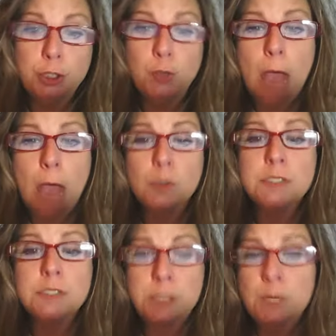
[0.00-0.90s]
our
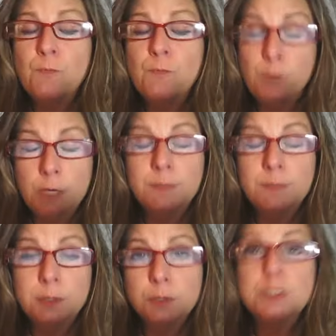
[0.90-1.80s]
Team Freedom
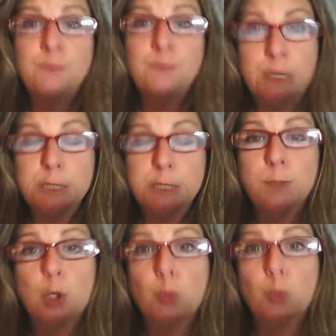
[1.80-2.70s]
Builders Facebook
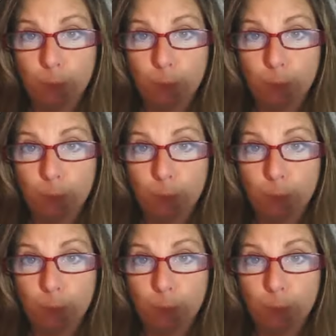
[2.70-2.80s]
group.